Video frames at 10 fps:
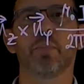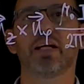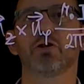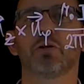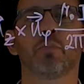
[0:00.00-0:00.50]

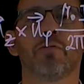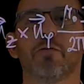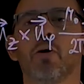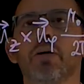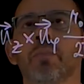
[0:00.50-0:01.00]
mentioned
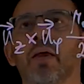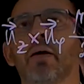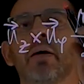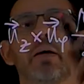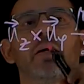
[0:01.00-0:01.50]
before.
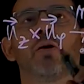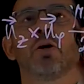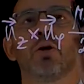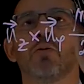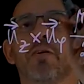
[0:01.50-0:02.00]

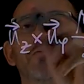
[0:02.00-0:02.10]
U var